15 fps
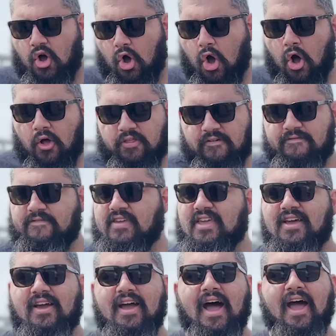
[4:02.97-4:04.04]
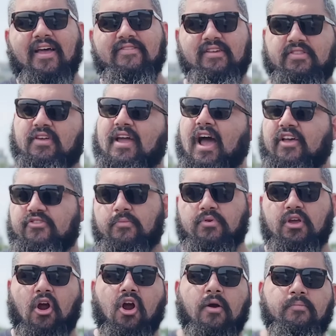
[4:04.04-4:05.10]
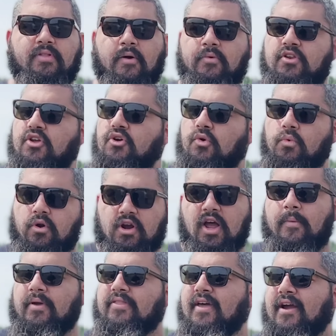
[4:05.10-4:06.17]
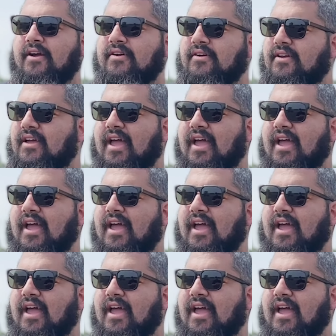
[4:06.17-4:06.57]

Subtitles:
all the FIA guys, like the guys from Europe that we knew, were coming there,